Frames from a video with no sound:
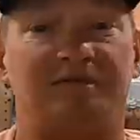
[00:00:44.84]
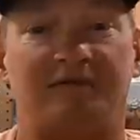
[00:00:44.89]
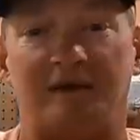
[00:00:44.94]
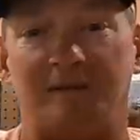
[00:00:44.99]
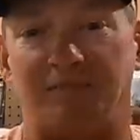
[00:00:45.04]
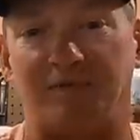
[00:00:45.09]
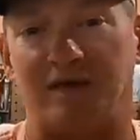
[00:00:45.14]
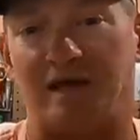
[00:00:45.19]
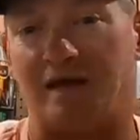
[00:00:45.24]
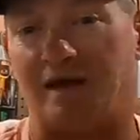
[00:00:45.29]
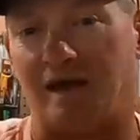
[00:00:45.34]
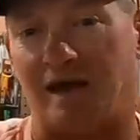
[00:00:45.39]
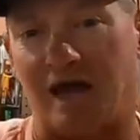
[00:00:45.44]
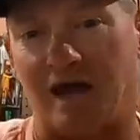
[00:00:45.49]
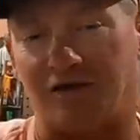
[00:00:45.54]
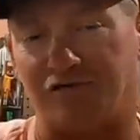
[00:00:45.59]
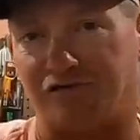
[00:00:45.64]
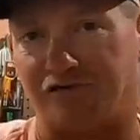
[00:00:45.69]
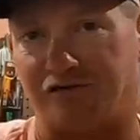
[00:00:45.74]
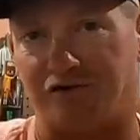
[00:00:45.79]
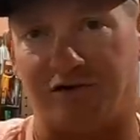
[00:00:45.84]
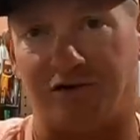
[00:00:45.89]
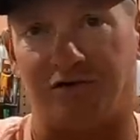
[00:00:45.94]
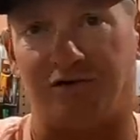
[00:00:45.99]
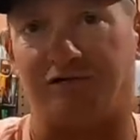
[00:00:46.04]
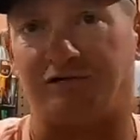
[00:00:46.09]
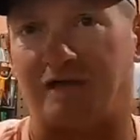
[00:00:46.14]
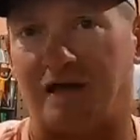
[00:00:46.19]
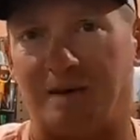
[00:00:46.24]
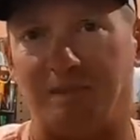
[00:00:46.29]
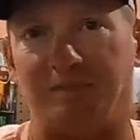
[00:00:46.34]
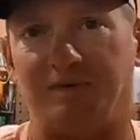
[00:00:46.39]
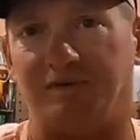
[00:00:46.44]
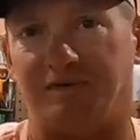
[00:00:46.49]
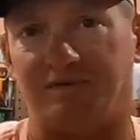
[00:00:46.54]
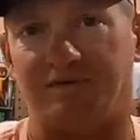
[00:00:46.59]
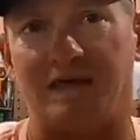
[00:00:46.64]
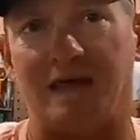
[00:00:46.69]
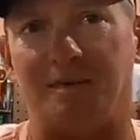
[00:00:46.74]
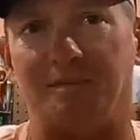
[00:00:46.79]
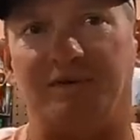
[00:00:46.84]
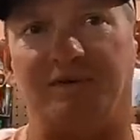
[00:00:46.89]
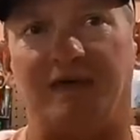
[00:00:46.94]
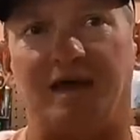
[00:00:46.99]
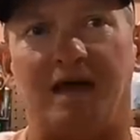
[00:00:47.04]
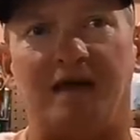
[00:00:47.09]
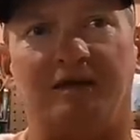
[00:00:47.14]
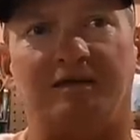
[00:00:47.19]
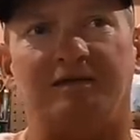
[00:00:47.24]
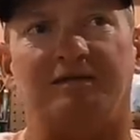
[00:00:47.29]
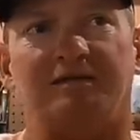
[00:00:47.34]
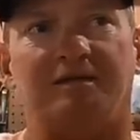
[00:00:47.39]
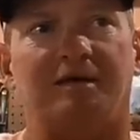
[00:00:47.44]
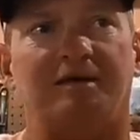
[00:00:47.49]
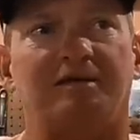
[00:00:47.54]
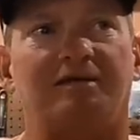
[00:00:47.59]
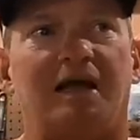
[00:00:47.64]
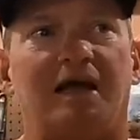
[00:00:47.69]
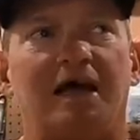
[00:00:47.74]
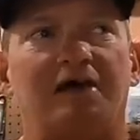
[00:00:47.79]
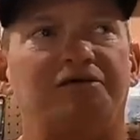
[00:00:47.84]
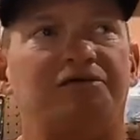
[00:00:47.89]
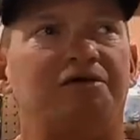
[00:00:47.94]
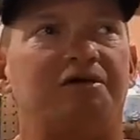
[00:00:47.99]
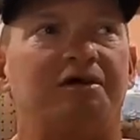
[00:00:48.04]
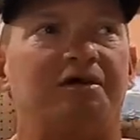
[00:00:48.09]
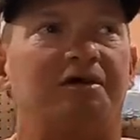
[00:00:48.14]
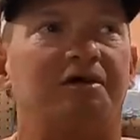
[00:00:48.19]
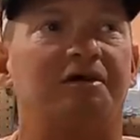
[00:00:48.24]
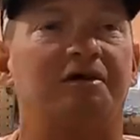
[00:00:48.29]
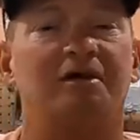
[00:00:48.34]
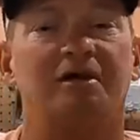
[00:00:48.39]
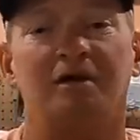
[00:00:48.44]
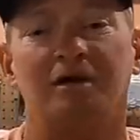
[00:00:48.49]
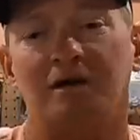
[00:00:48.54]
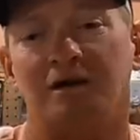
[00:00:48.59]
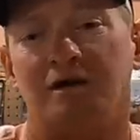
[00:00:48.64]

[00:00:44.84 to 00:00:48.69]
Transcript: the same thing last year, same same dates as last year,